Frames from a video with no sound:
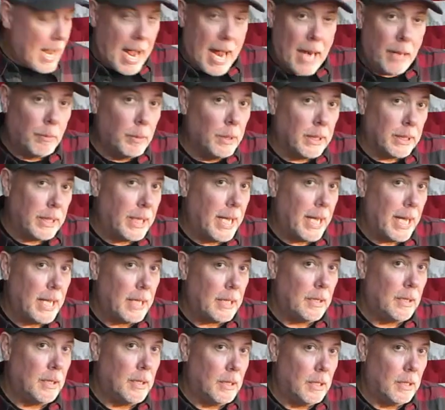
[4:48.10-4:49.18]
really
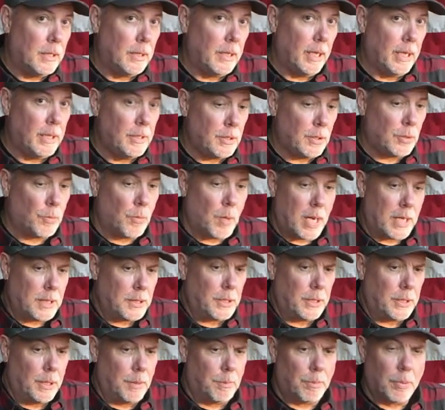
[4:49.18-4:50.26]
had none. And just
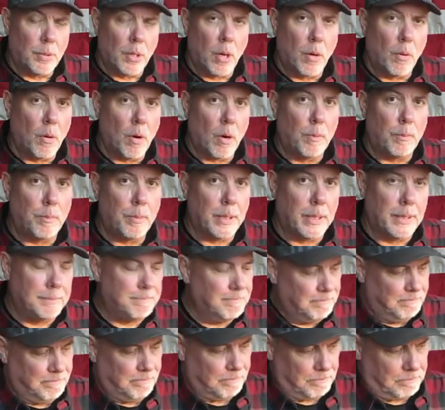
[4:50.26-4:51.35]
watching it blow open,
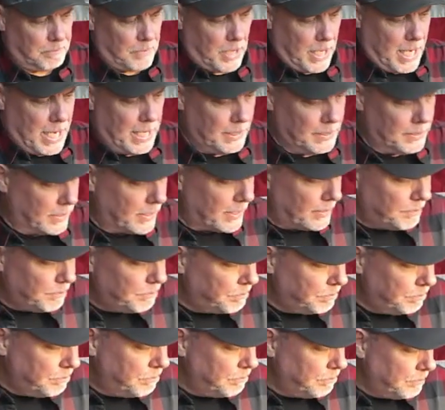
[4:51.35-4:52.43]
I said,
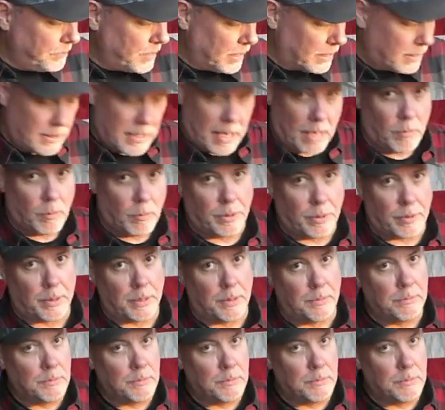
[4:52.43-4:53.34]
it's not worth it.